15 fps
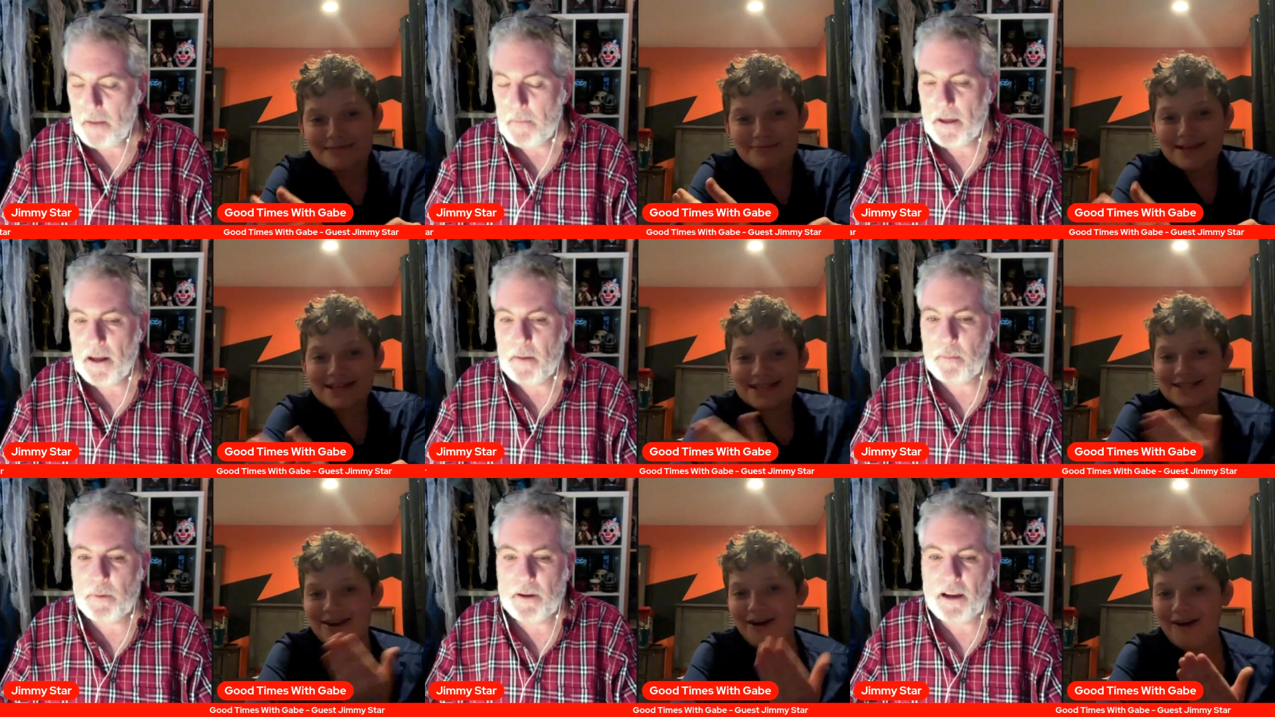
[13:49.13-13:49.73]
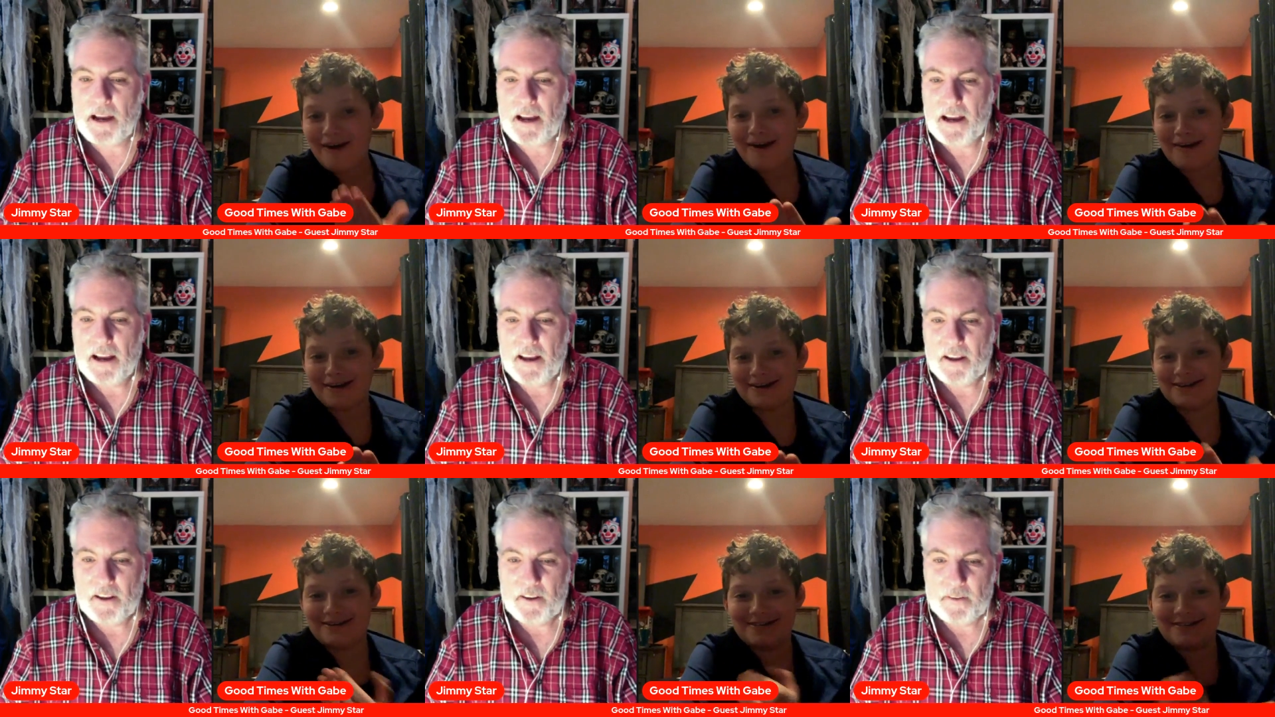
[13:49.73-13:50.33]
Speaker 1: not a,
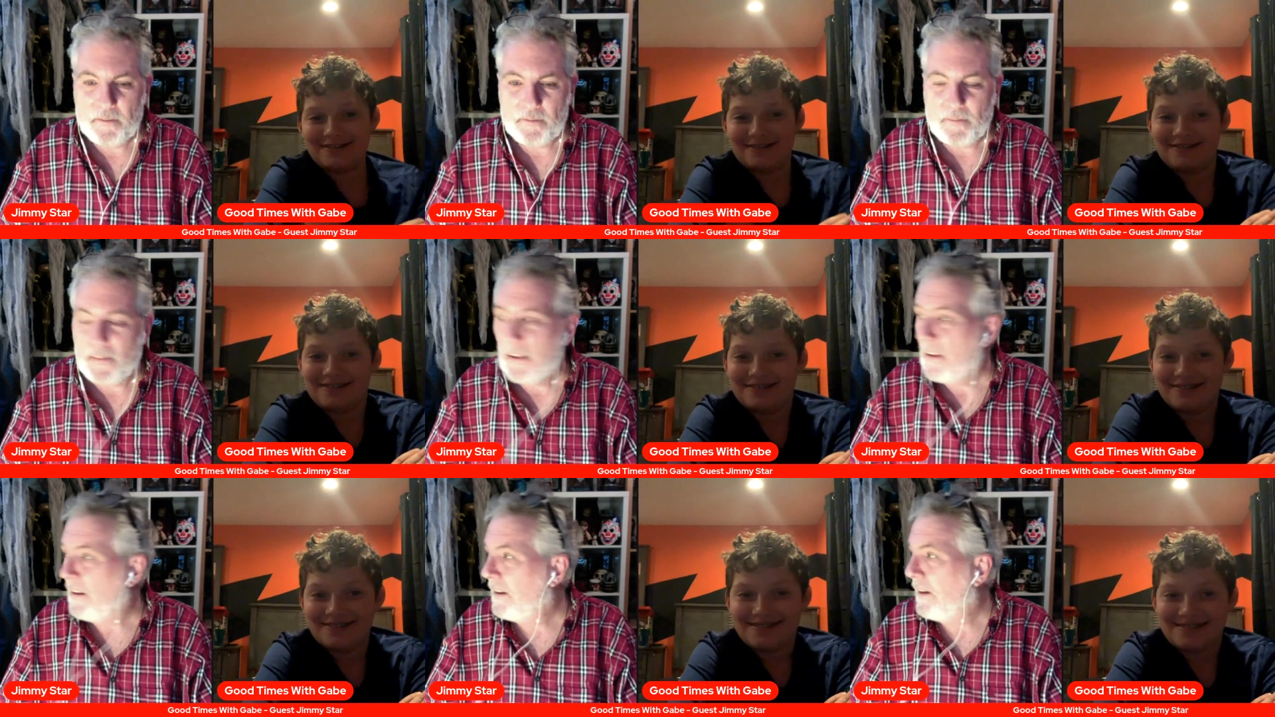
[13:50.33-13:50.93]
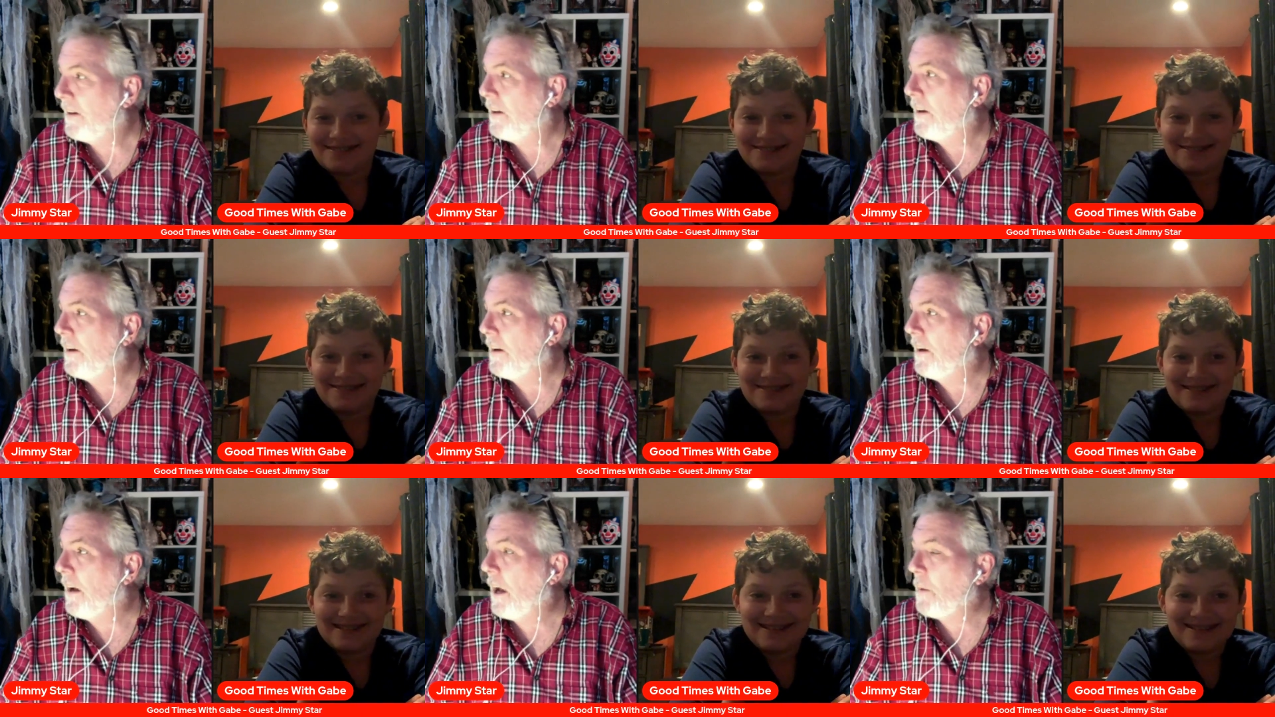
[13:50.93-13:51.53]
hard. Uh,
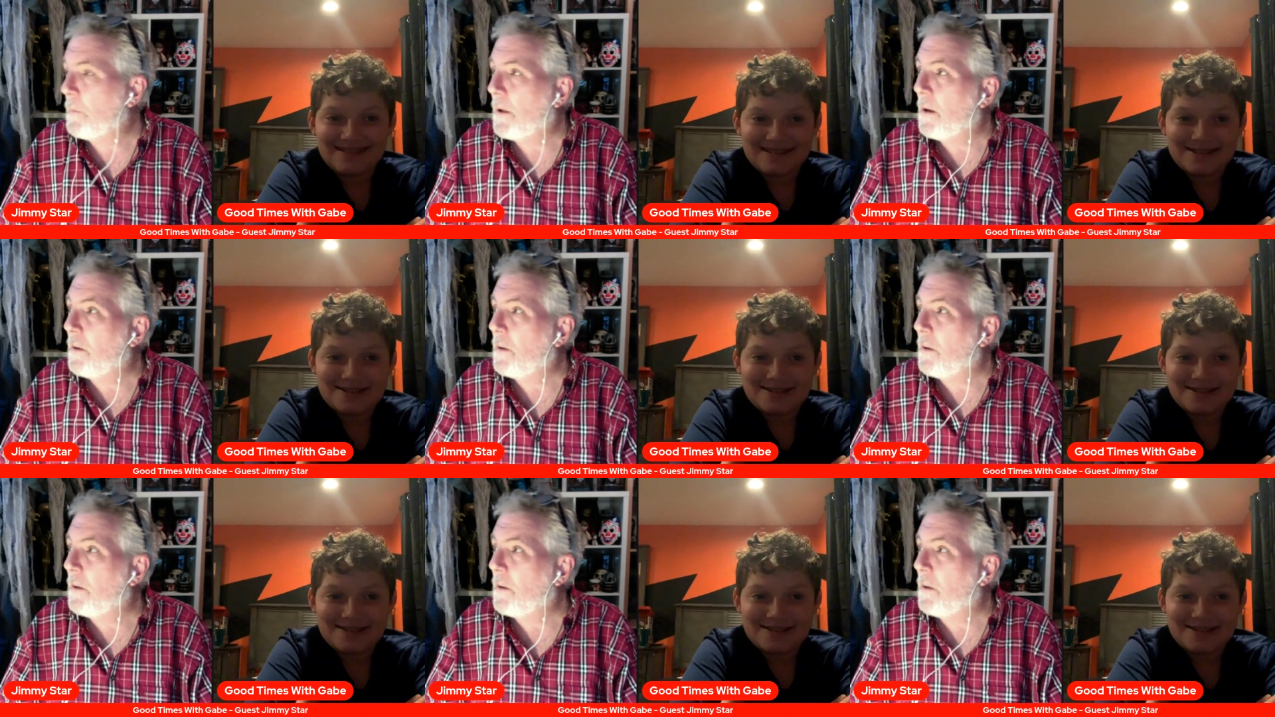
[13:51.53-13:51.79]
I'm not.